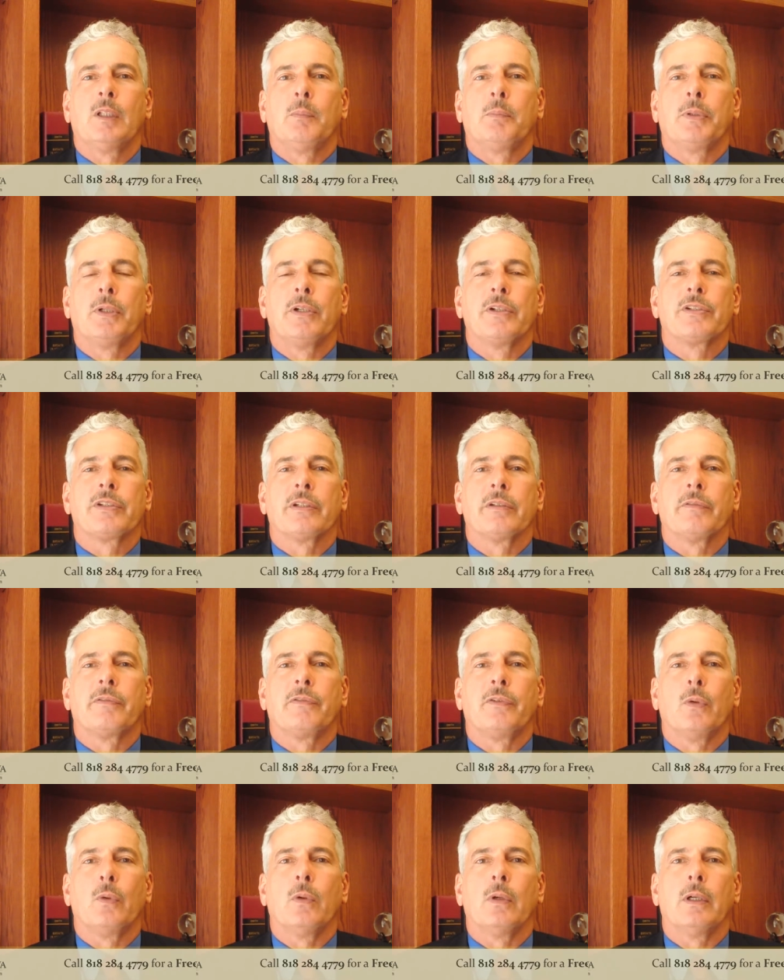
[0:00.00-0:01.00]
person
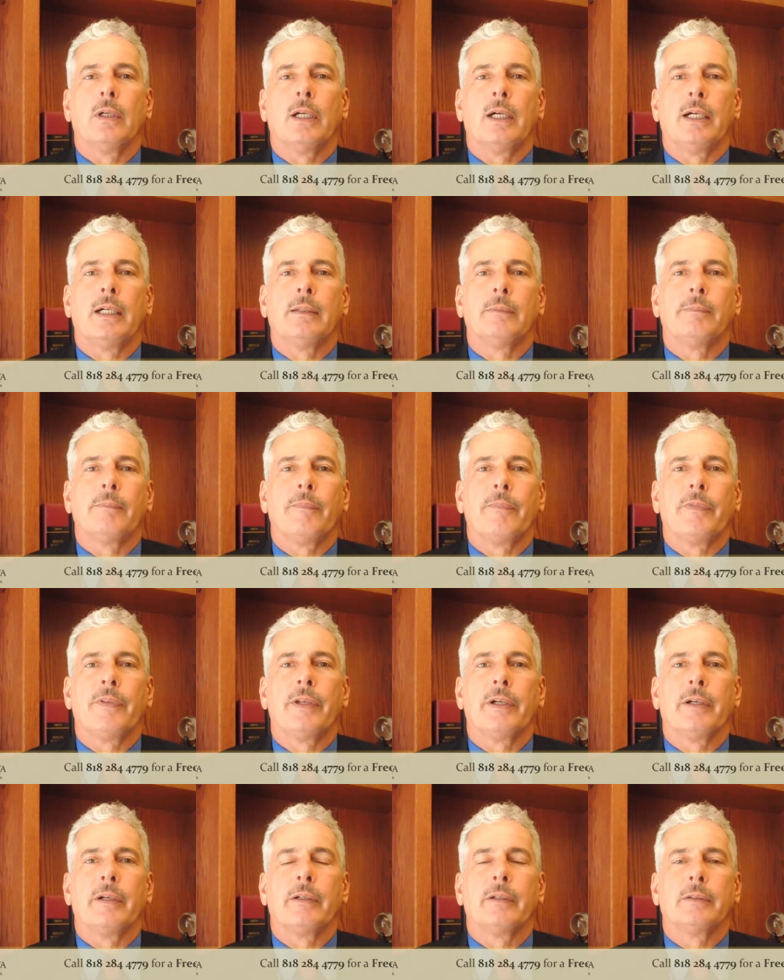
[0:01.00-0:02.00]
for
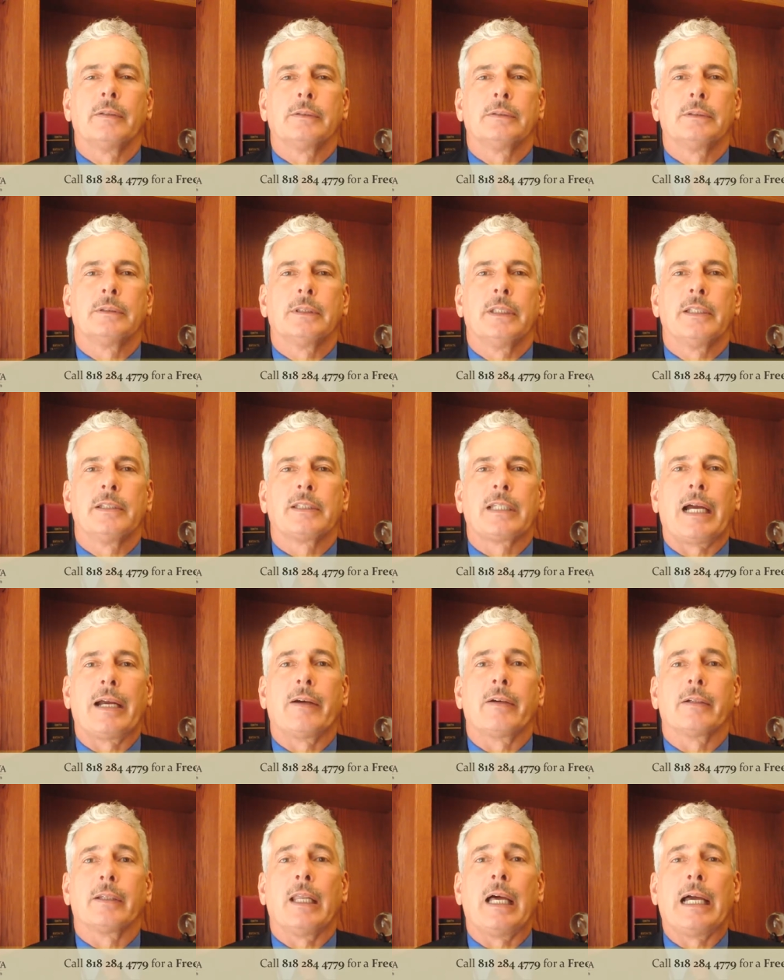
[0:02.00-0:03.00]
their
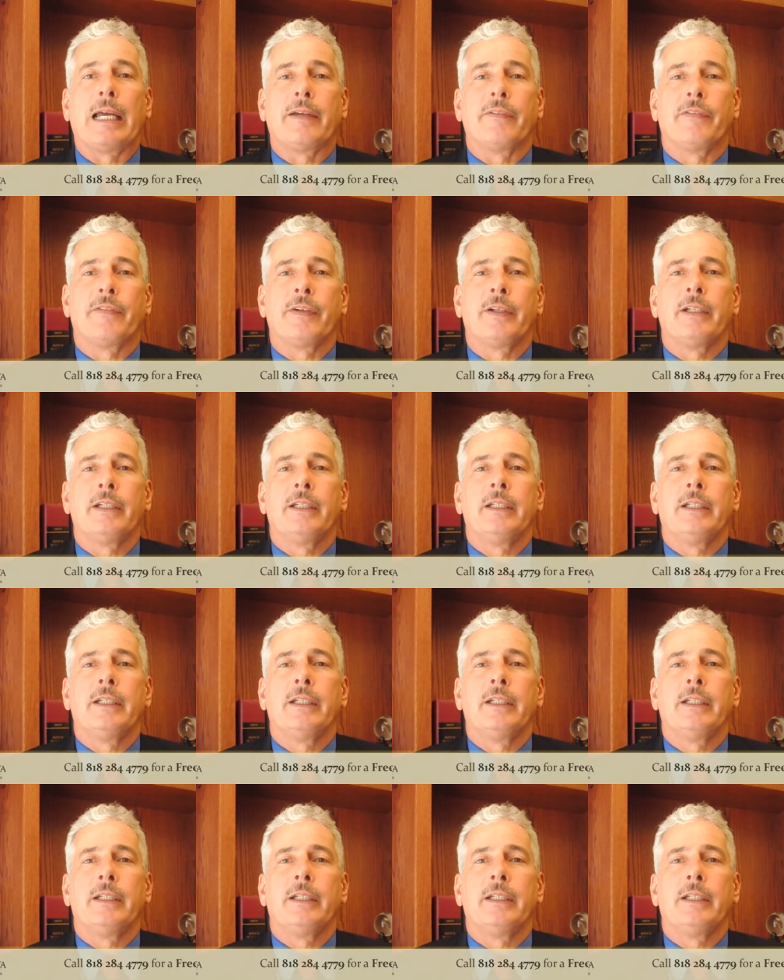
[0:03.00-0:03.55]
entire life,